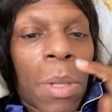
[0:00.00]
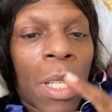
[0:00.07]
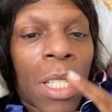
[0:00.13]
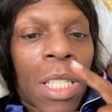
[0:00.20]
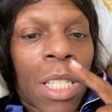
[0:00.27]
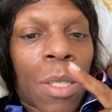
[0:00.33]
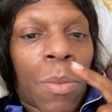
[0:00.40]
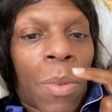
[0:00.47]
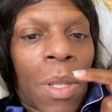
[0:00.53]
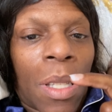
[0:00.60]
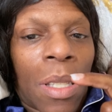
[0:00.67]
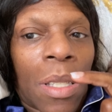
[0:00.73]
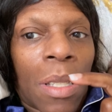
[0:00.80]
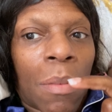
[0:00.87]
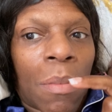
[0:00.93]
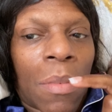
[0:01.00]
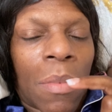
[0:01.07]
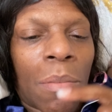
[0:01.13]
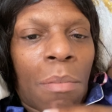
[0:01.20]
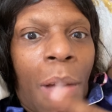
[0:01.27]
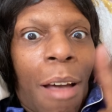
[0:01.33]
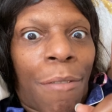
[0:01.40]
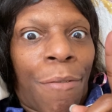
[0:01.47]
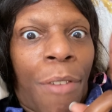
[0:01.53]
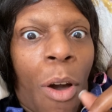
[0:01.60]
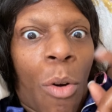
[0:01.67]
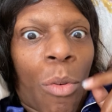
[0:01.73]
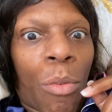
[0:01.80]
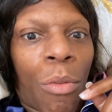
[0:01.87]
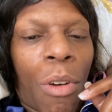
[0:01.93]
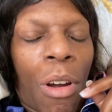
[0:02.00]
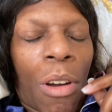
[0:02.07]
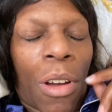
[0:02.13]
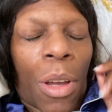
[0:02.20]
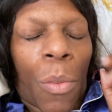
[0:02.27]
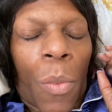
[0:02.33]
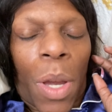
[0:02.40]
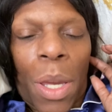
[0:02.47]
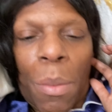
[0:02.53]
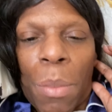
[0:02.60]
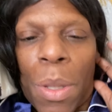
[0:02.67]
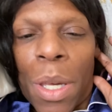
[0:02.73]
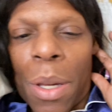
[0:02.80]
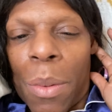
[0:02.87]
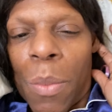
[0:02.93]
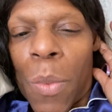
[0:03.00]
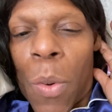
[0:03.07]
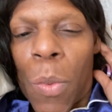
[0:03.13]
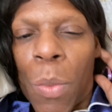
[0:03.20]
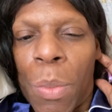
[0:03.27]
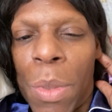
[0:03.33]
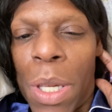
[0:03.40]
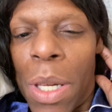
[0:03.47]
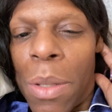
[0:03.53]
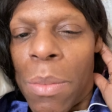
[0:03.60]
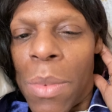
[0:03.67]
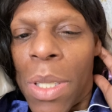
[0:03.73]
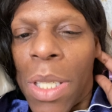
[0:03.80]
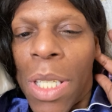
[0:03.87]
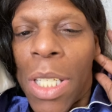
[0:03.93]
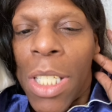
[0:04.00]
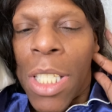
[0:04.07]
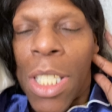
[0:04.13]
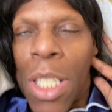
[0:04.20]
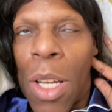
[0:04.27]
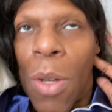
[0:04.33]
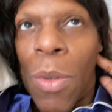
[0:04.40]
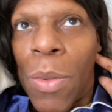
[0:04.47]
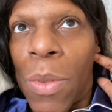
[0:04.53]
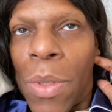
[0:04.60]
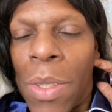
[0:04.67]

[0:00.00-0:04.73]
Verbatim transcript: And this is when my phone rung and wake me up, woke me up. So